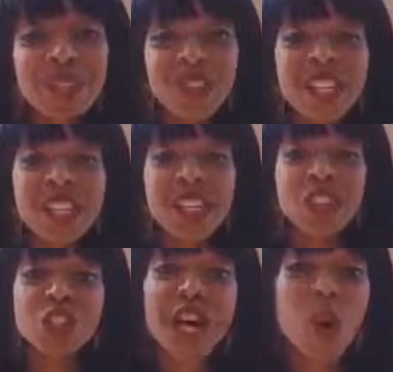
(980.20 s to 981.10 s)
with today's
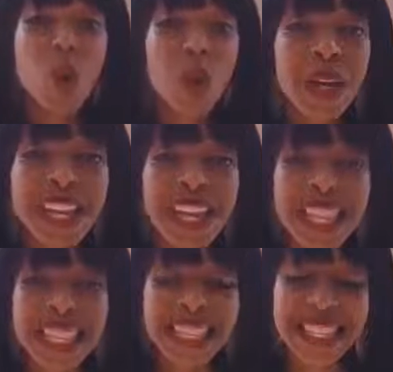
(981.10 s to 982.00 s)
session. I hope
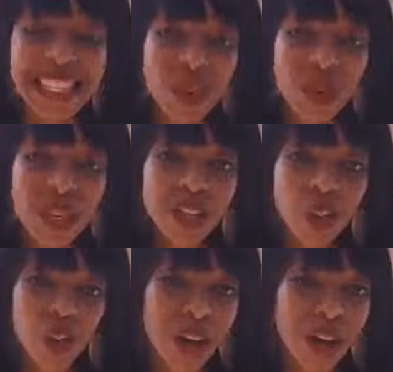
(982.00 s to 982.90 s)
this series
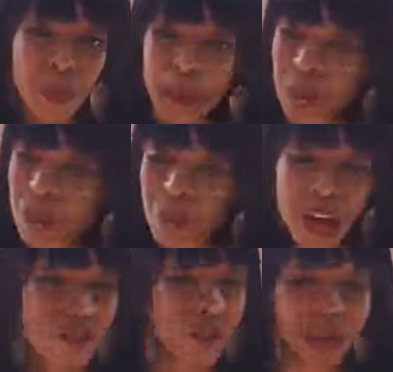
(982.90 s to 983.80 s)
on how to bounce
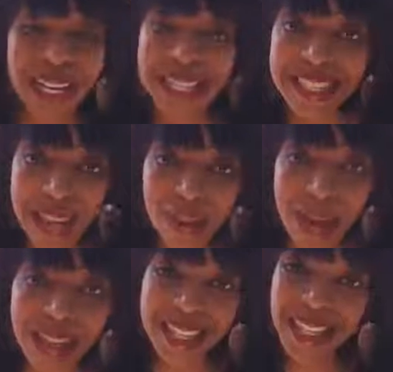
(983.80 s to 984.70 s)
back from any
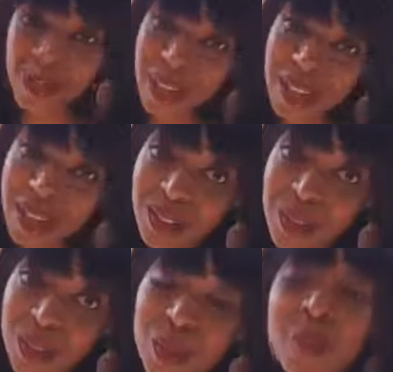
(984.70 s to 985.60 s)
setback is speaking to
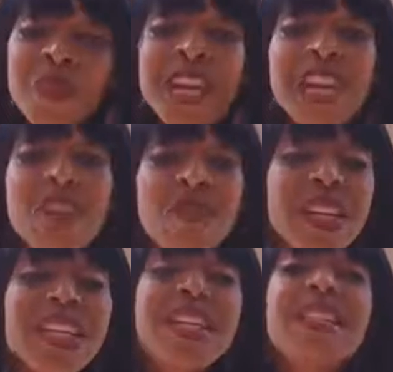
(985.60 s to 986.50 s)
you. If
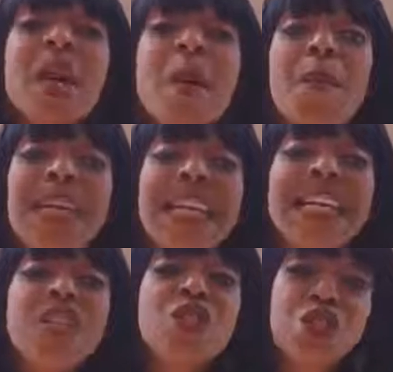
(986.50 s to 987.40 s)
it is,
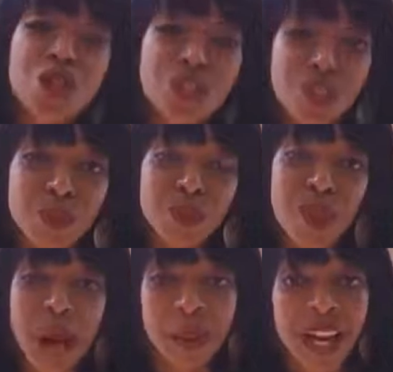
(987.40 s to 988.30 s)
please do
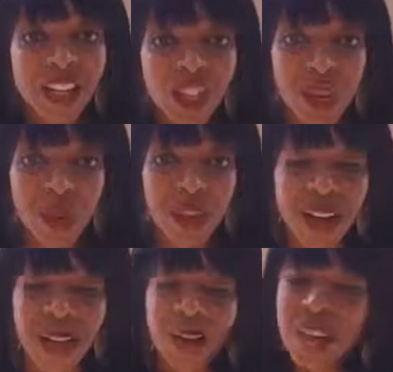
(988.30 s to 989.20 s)
subscribe and share with
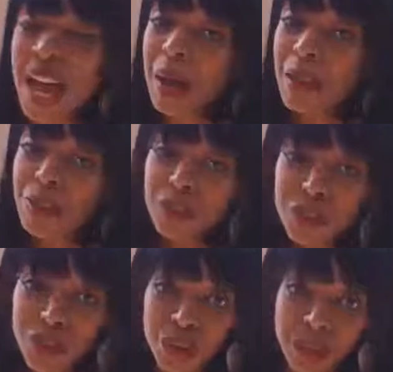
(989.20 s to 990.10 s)
others. I am on a
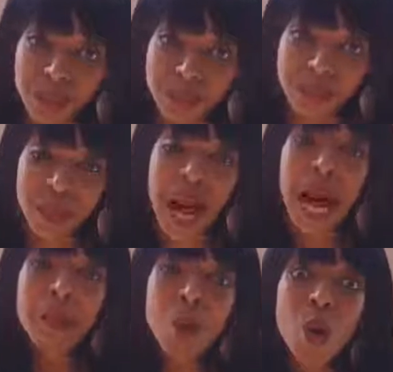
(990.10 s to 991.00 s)
journey. I
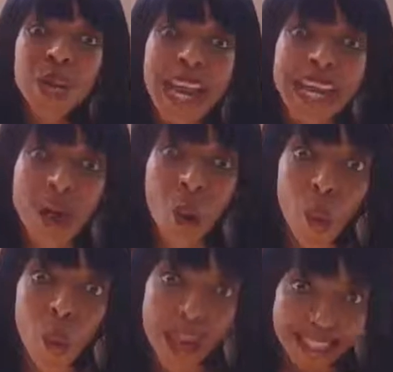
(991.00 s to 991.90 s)
am on a
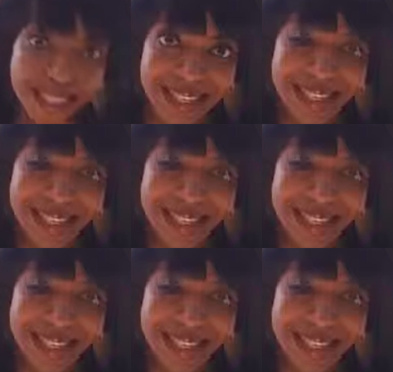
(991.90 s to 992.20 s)
quest